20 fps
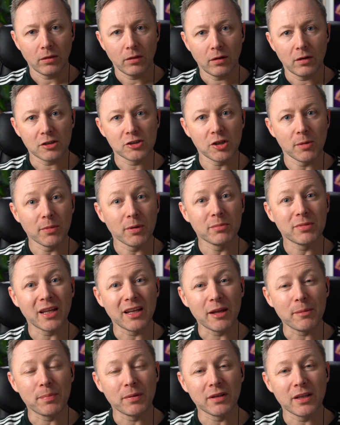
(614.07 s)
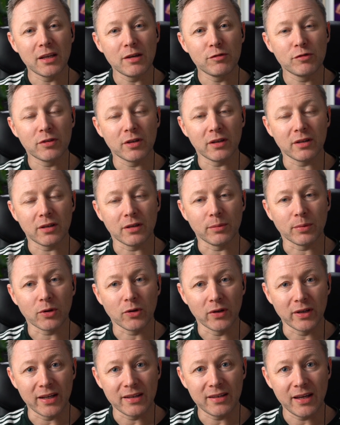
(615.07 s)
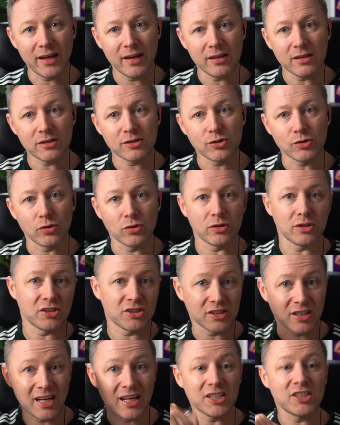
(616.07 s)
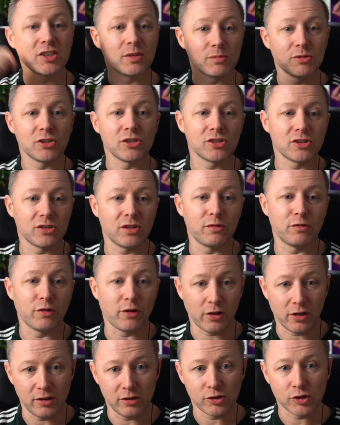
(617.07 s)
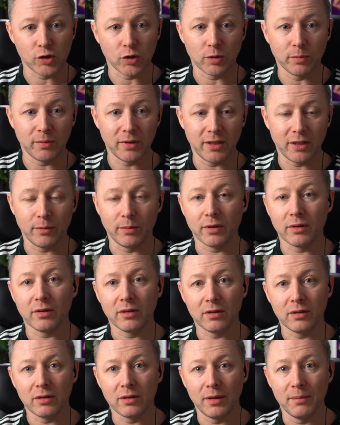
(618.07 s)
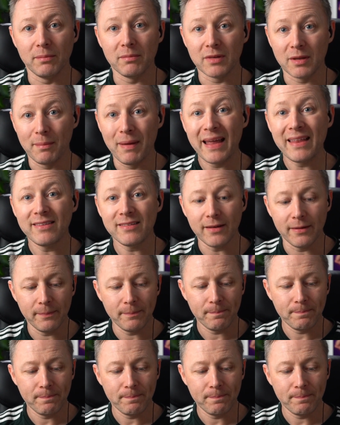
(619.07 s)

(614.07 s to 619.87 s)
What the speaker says: Some of them didn't believe that they were going to do it, so they slashed them just to fucking show them that they meant it.